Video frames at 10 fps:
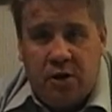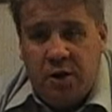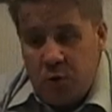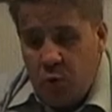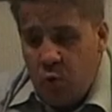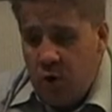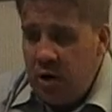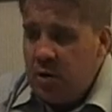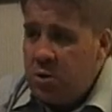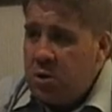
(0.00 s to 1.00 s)
In other
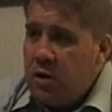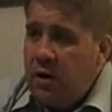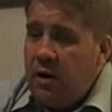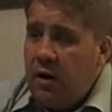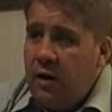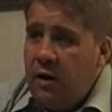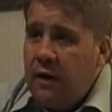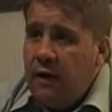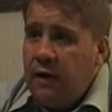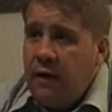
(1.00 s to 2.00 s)
words,
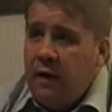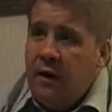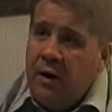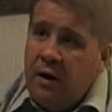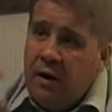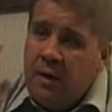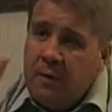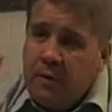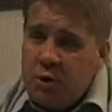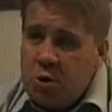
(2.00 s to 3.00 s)

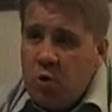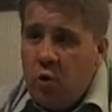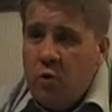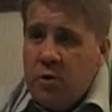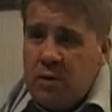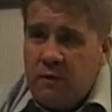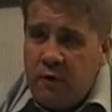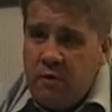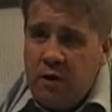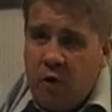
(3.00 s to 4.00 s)
the stories are
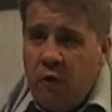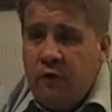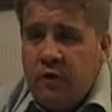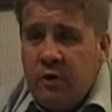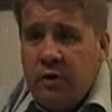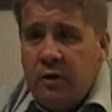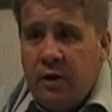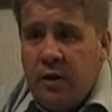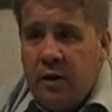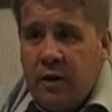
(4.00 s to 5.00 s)
very often
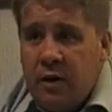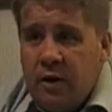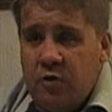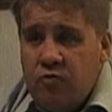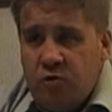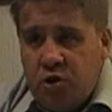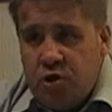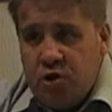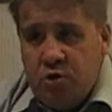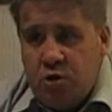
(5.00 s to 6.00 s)

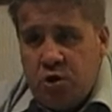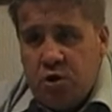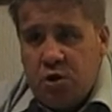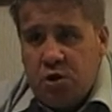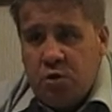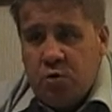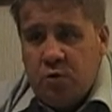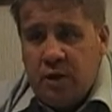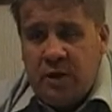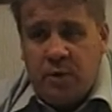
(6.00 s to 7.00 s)
reduced to
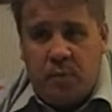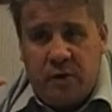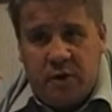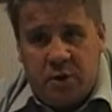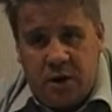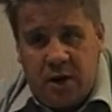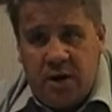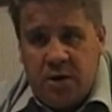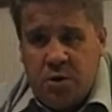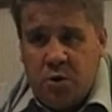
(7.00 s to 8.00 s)
either pithy
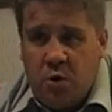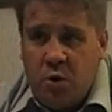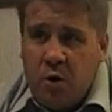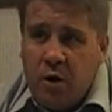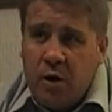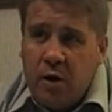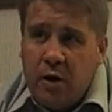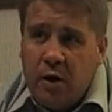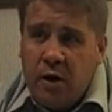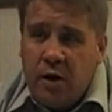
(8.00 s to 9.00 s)
sayings or
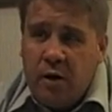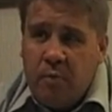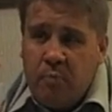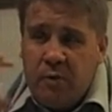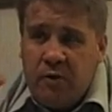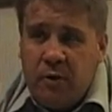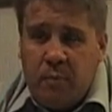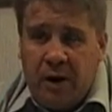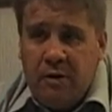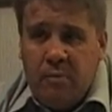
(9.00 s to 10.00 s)
pithy
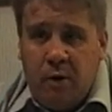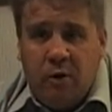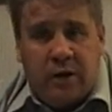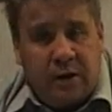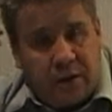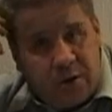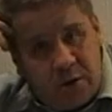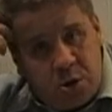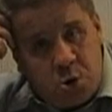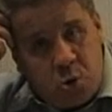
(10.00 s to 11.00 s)
parabolic
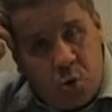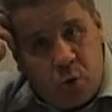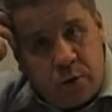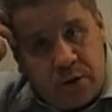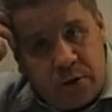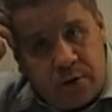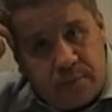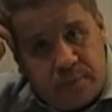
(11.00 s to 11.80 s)
stories.